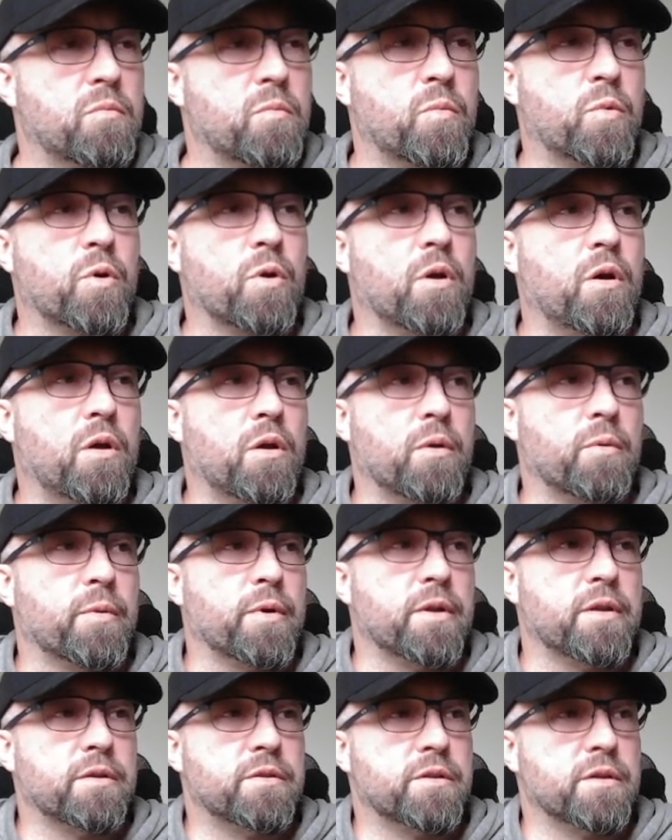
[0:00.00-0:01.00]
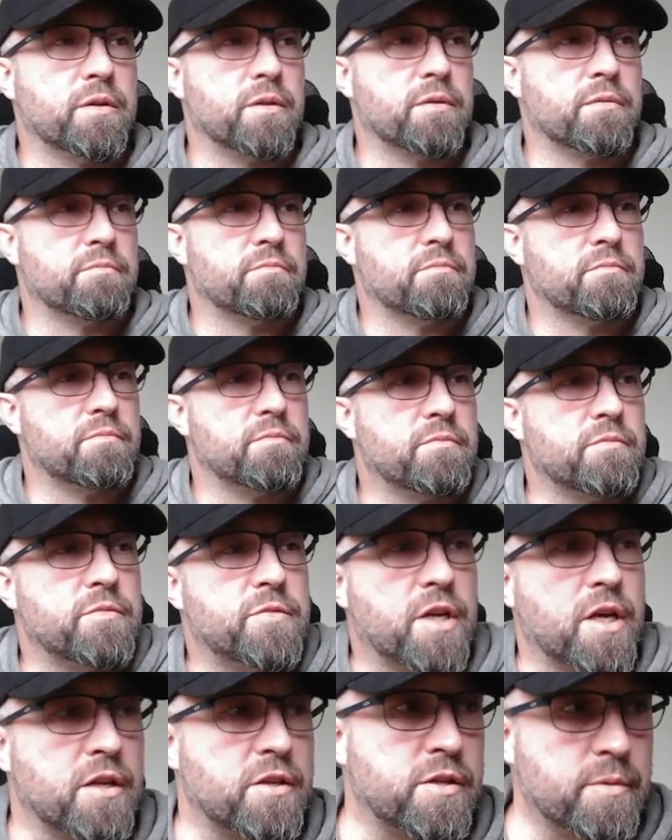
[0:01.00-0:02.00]
we're already generating,
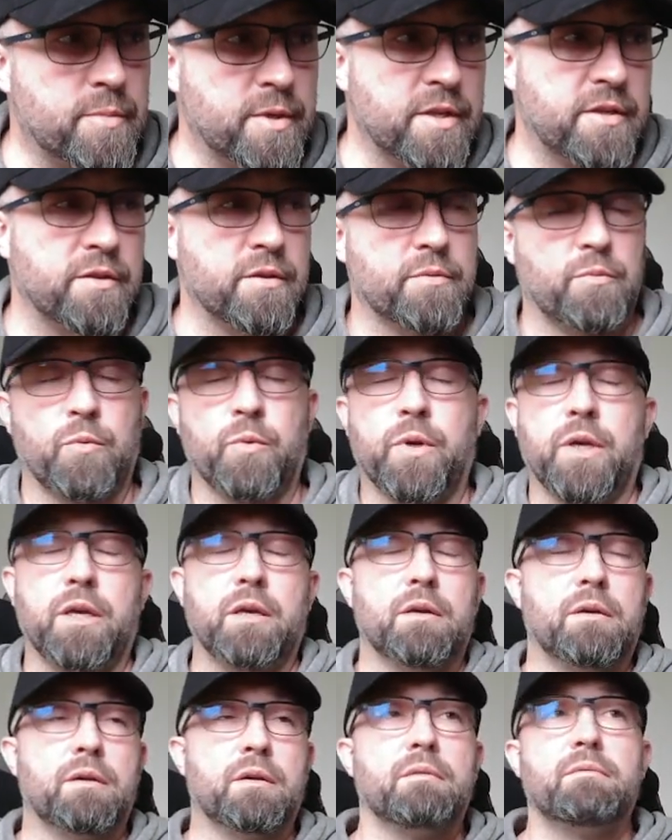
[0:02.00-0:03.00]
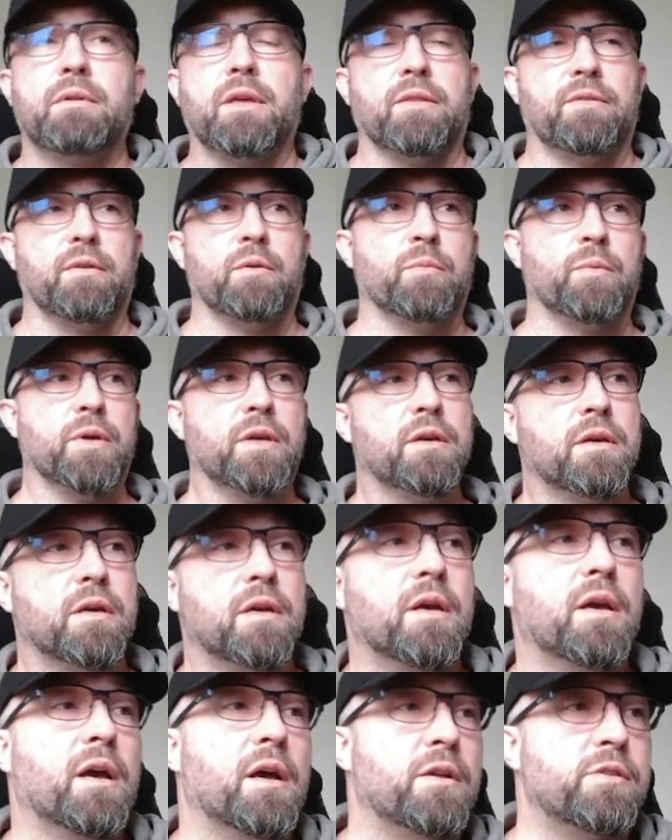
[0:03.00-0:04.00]
ChatGPT, we, can't say we,
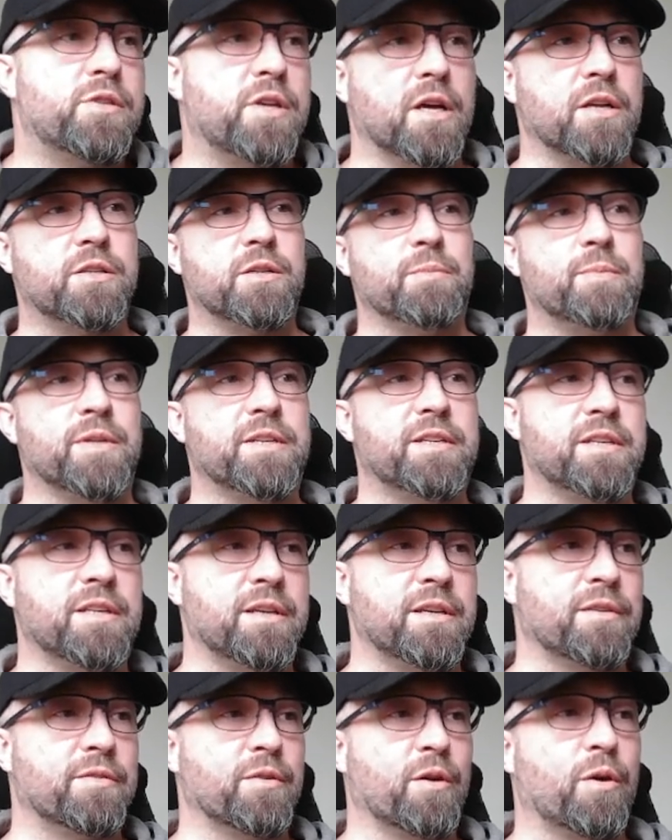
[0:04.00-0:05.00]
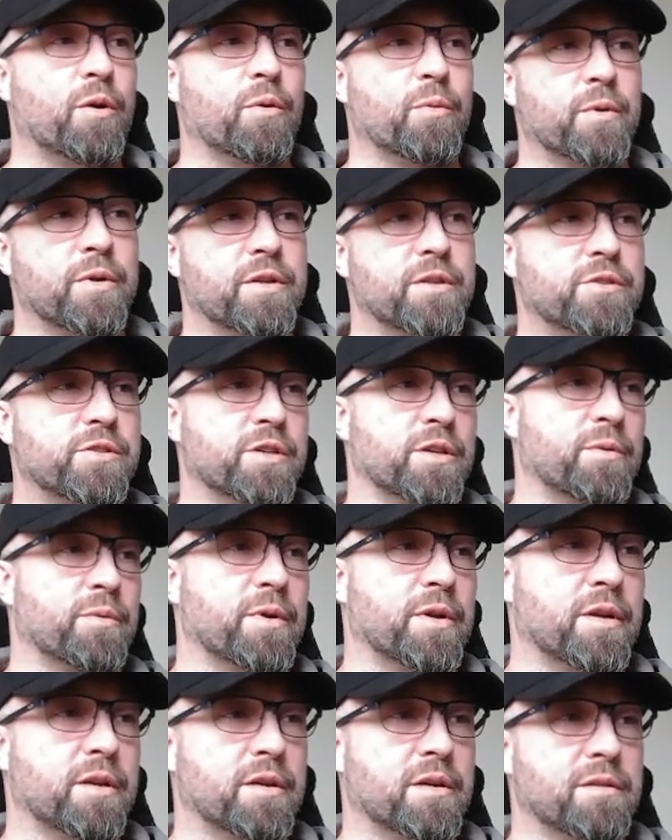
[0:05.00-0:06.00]
ChatGPT is already
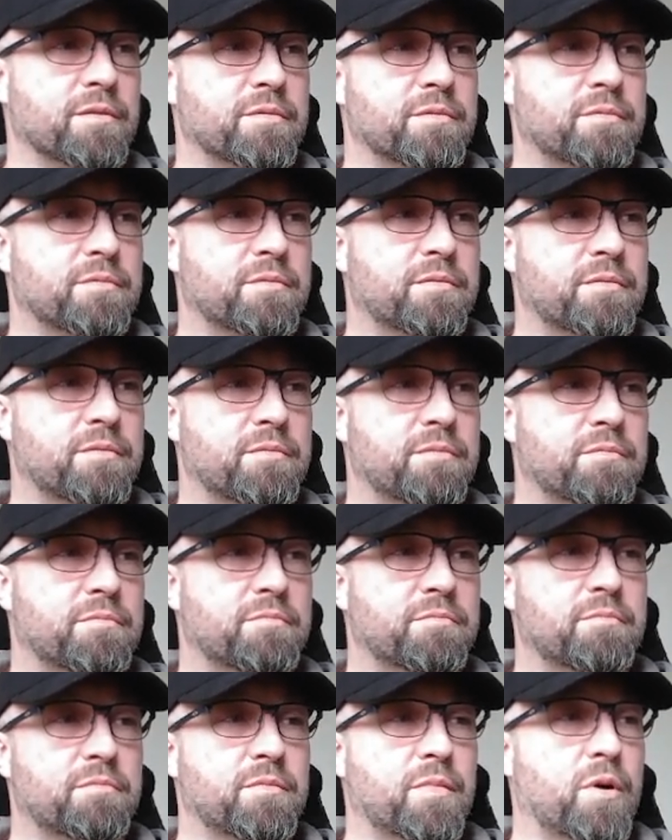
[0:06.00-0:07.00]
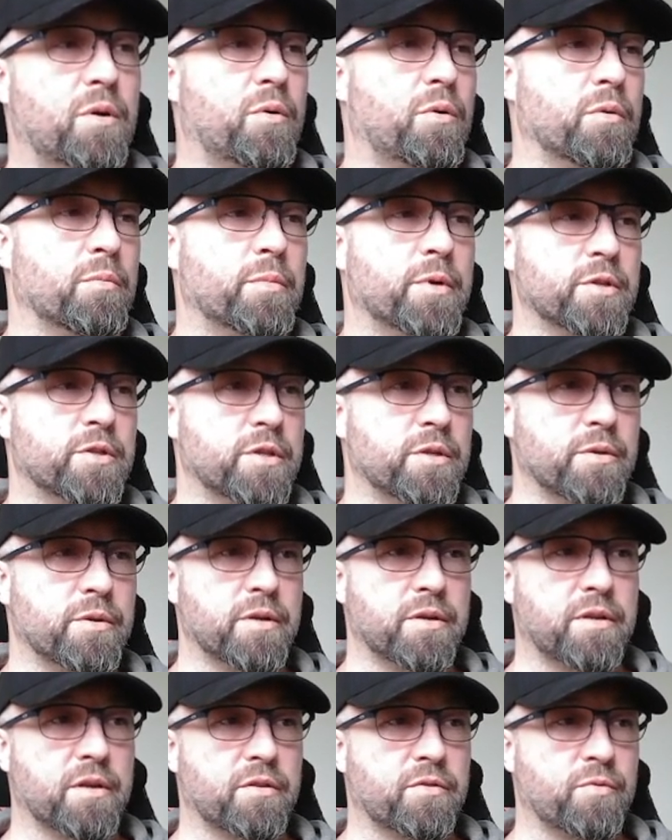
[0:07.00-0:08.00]
generating a whole bunch of
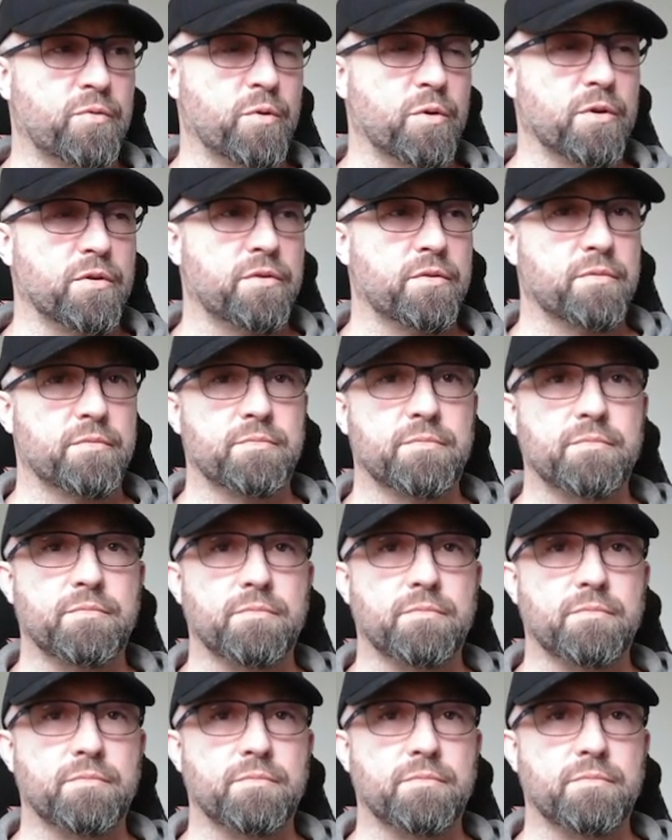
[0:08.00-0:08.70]
unit tests for us.